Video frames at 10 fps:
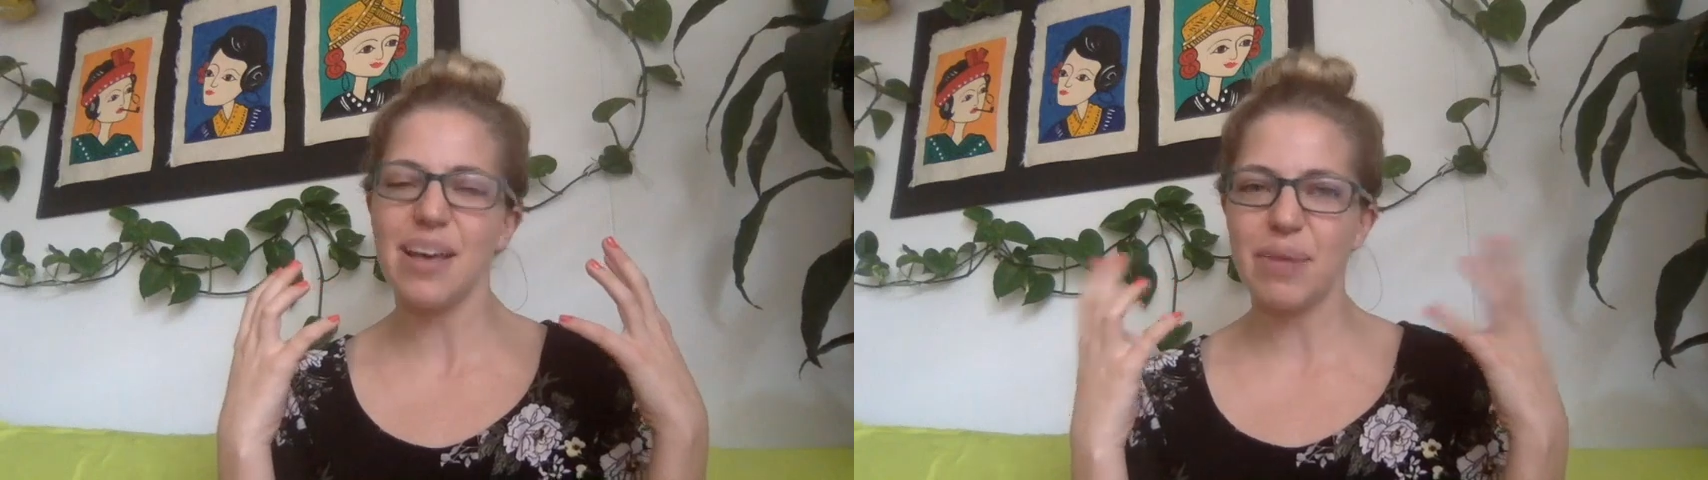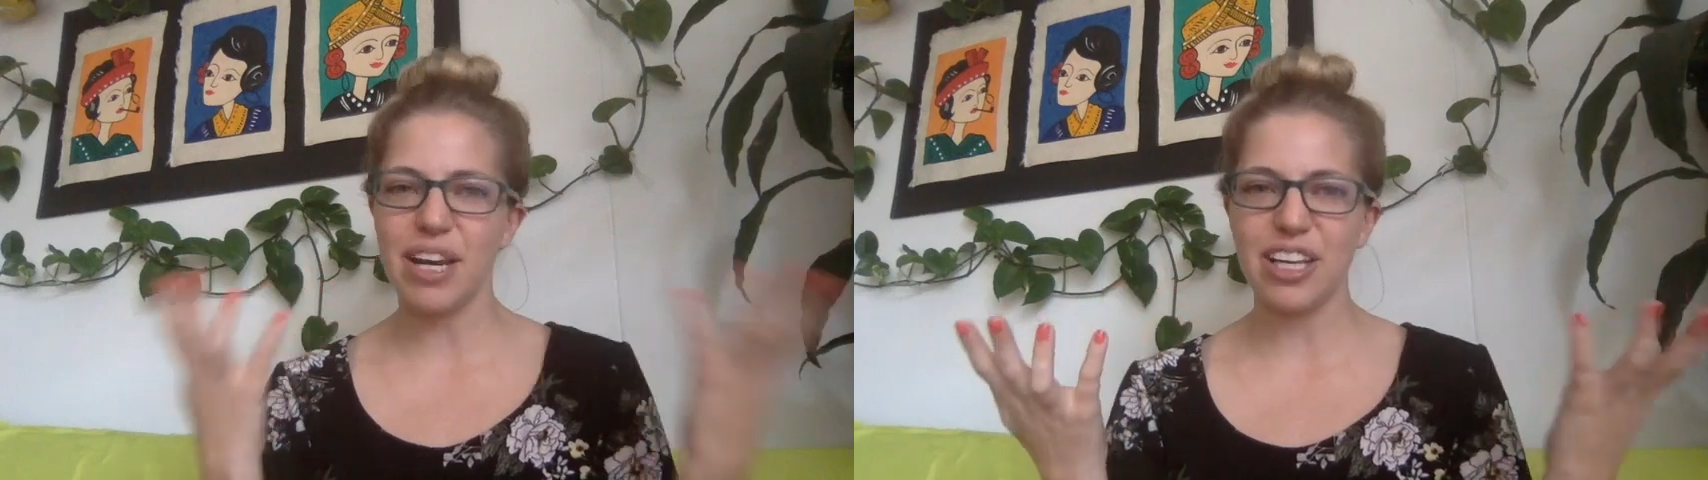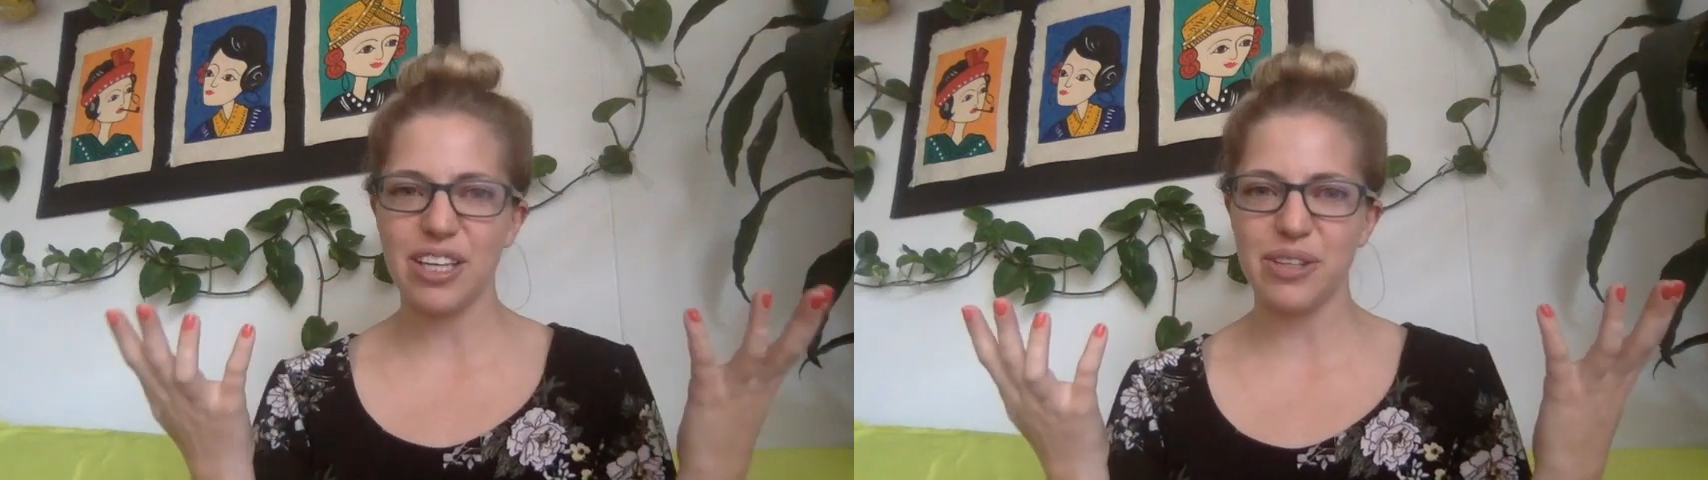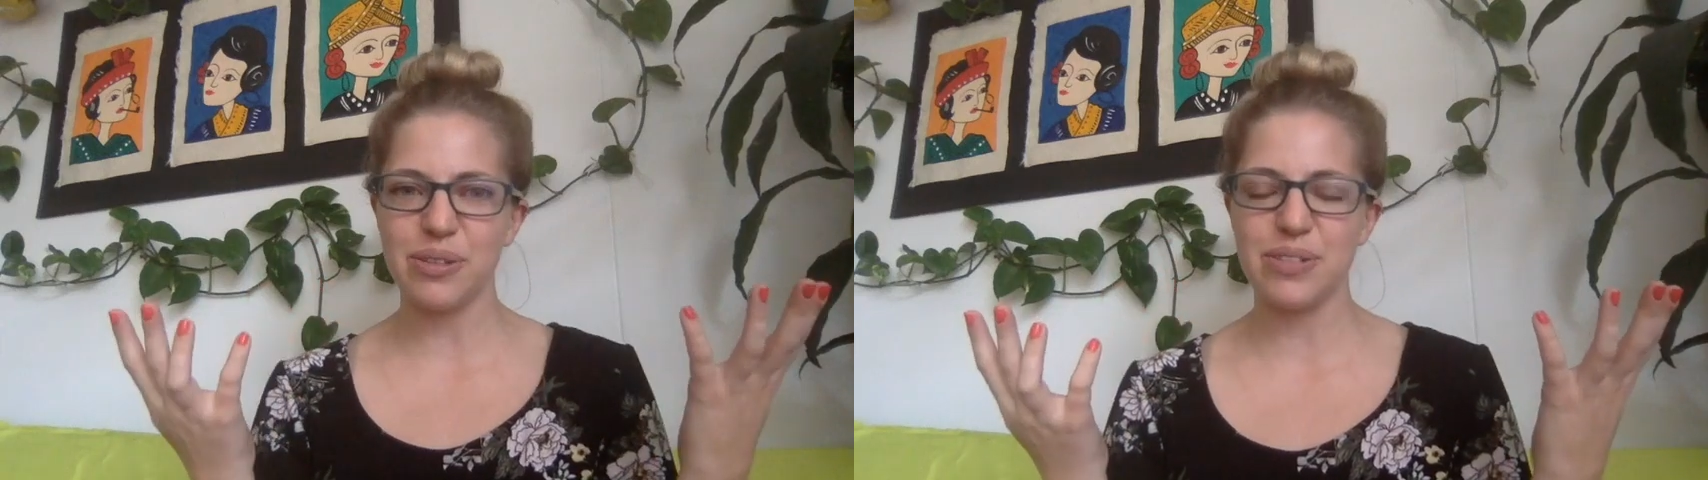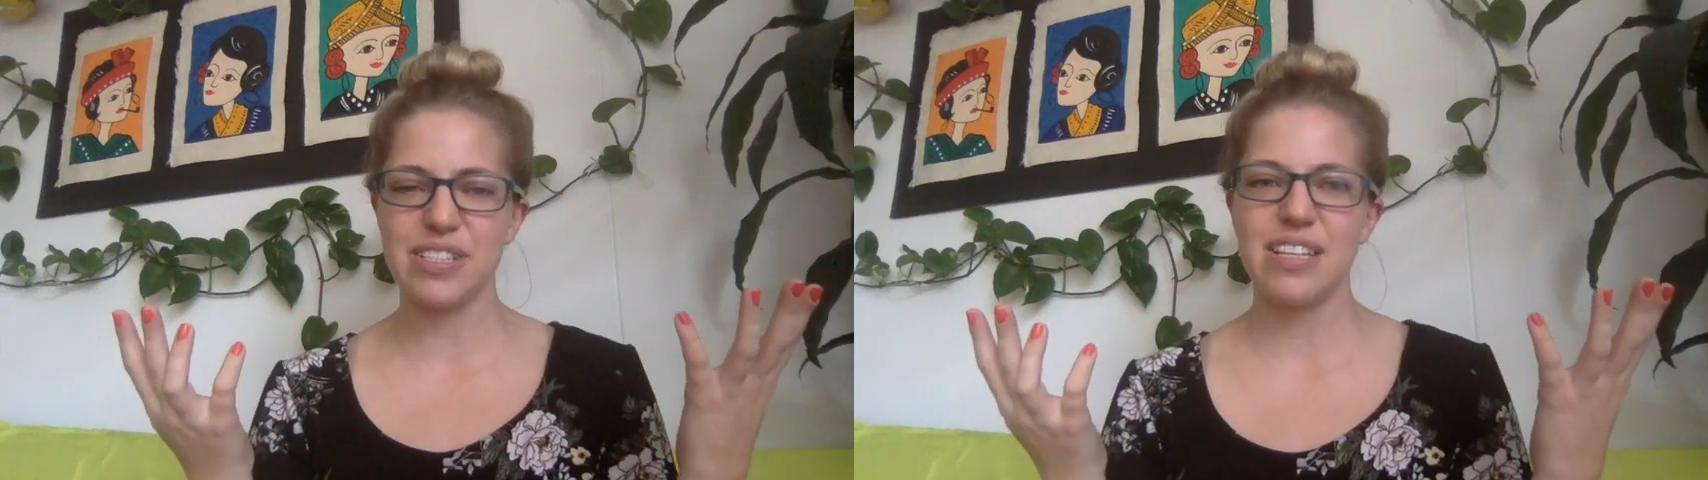I'm going to
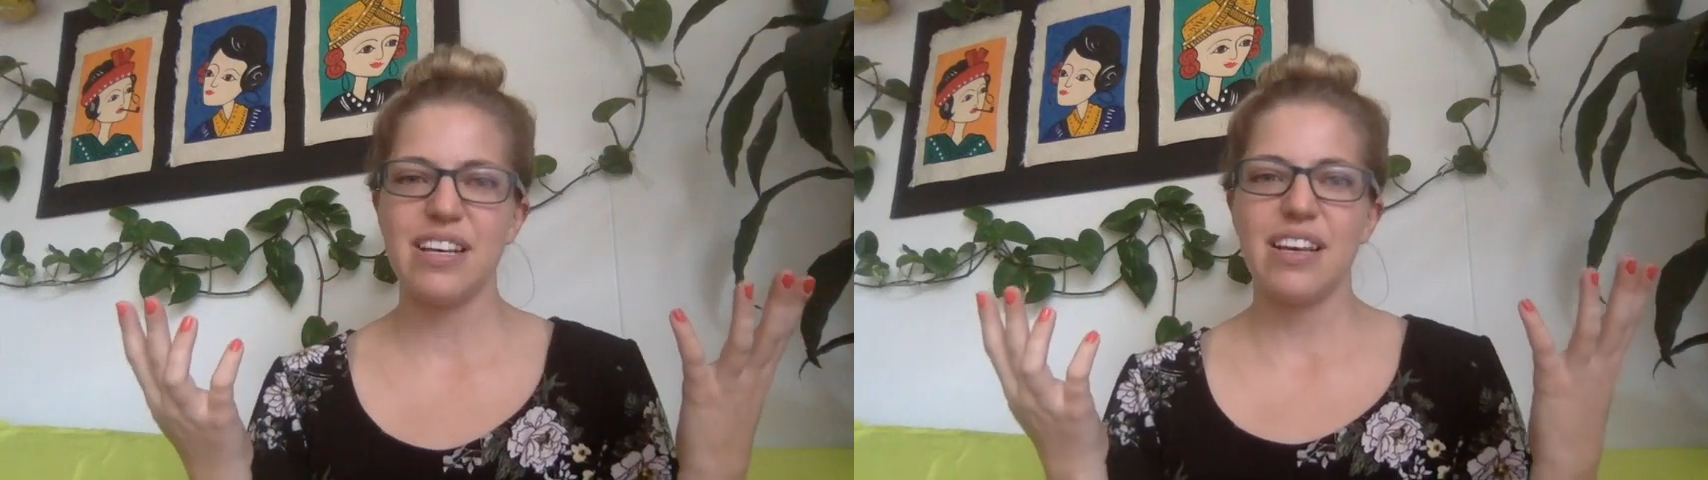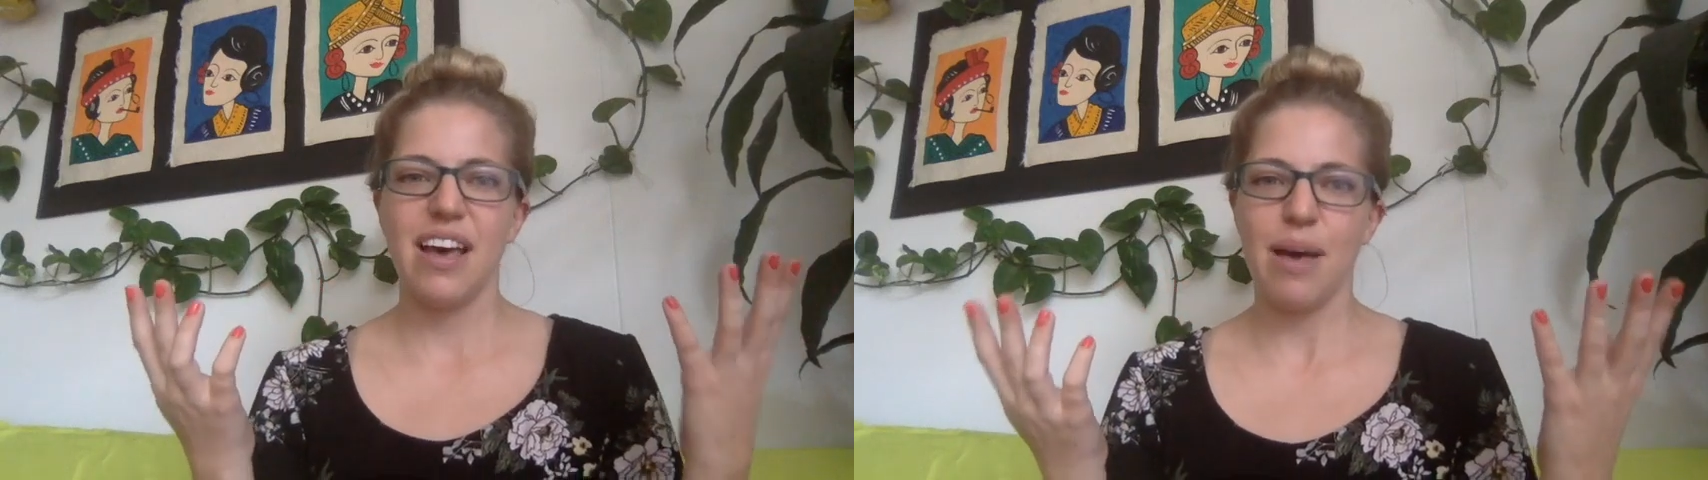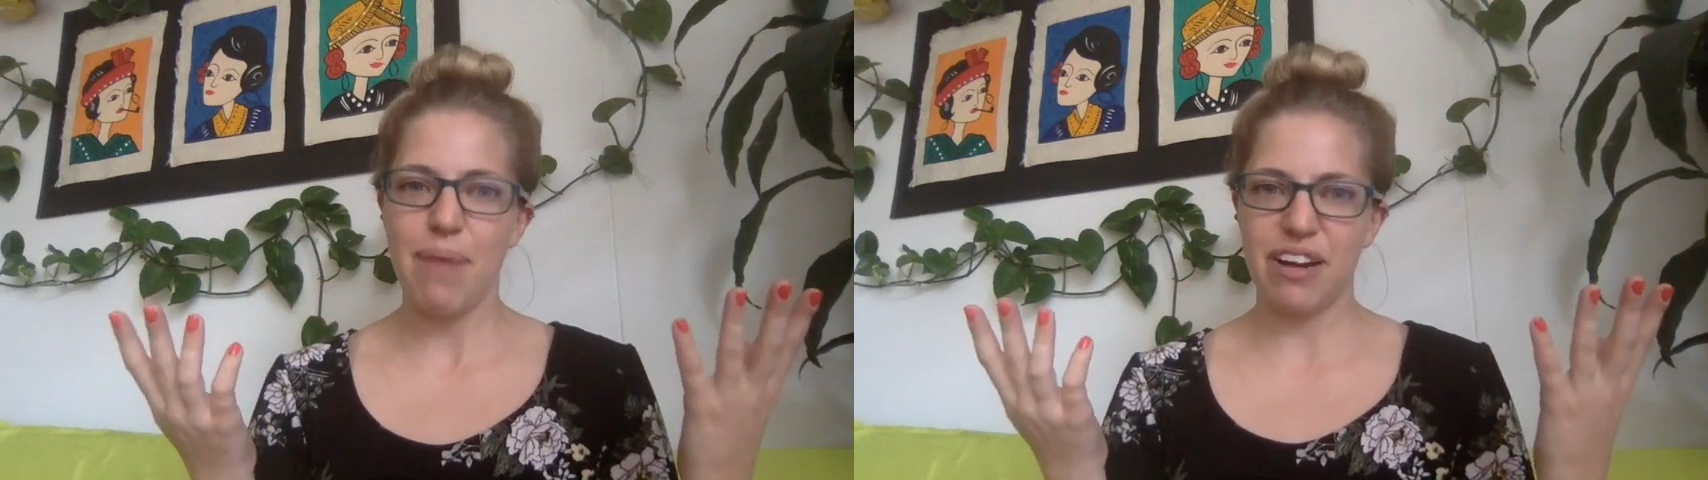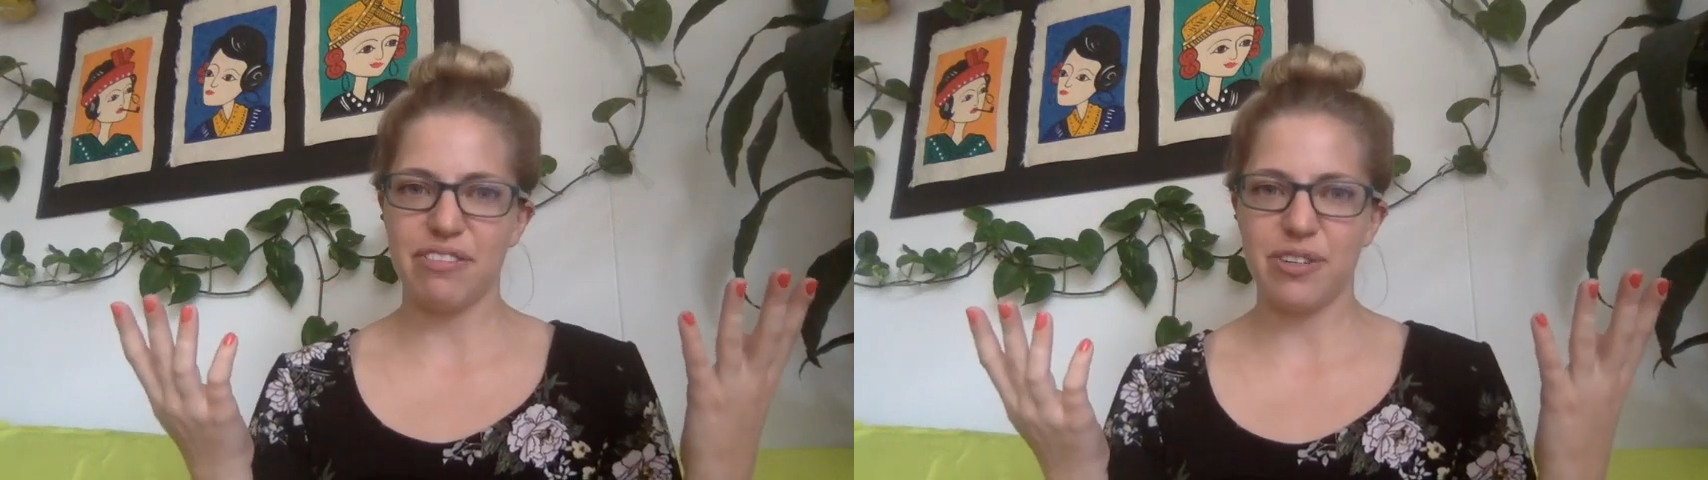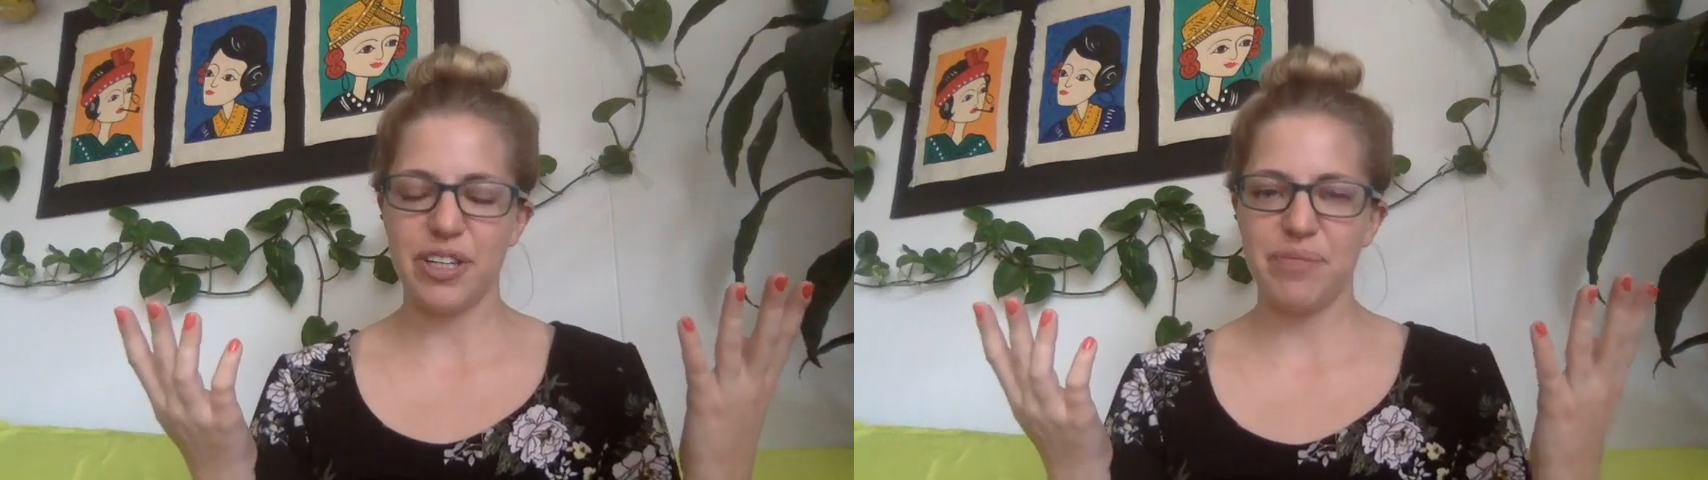use a
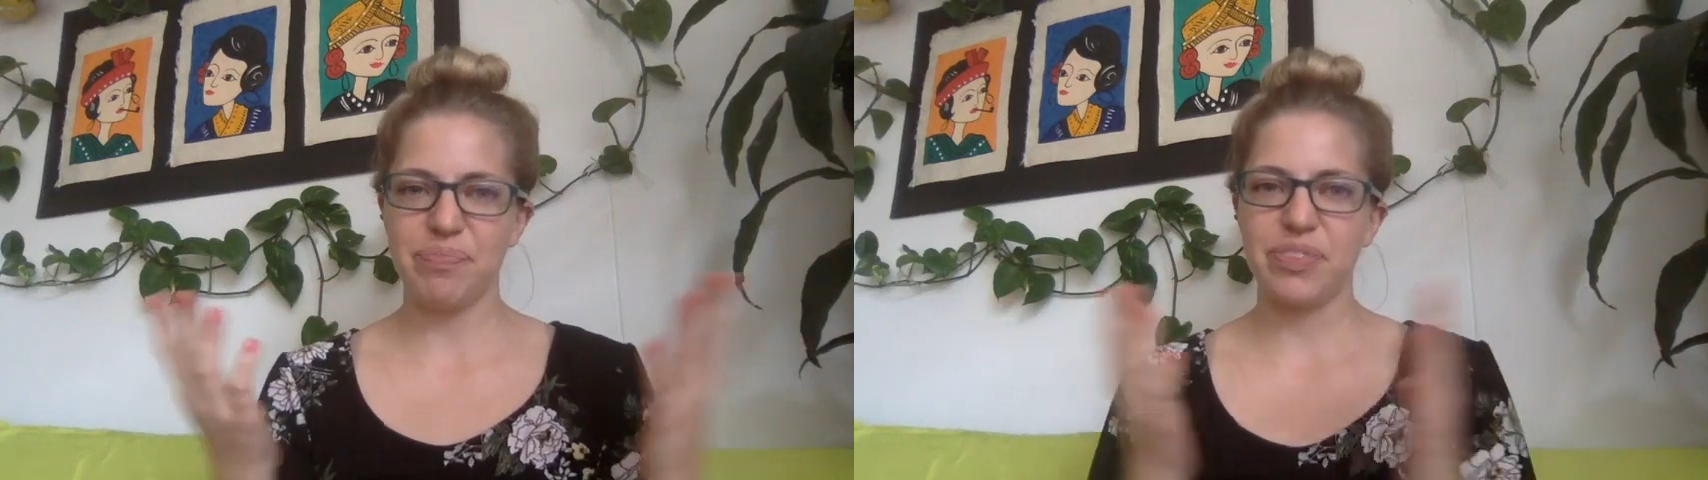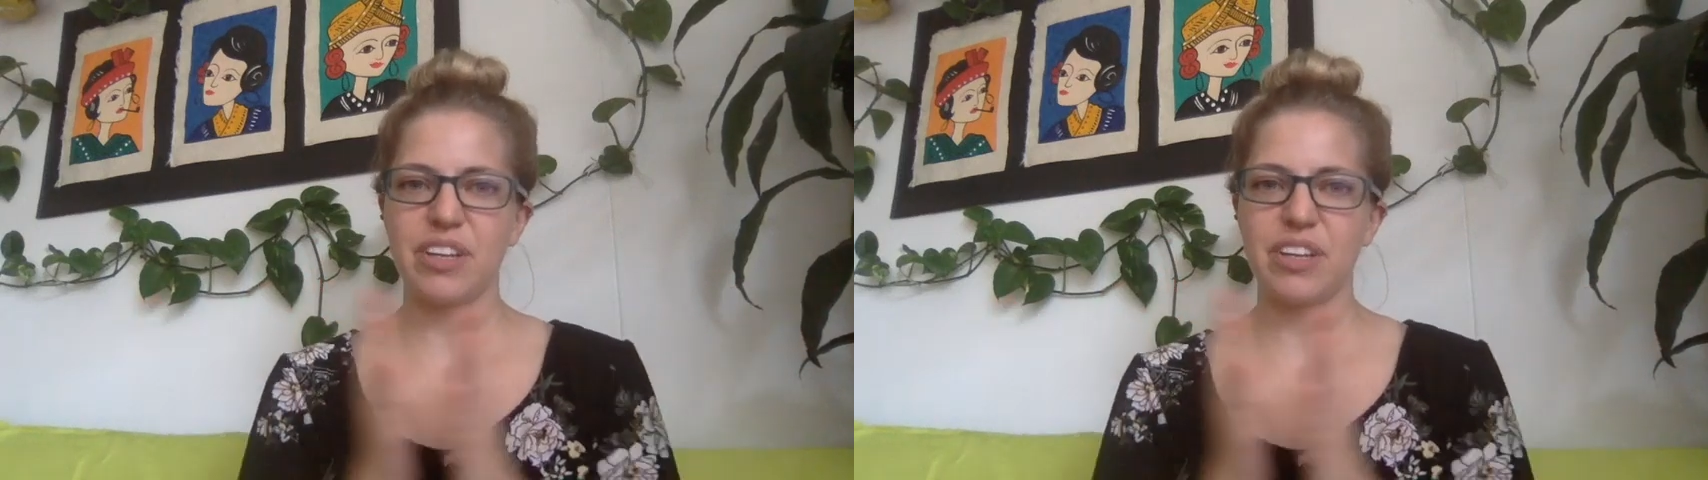metaphor.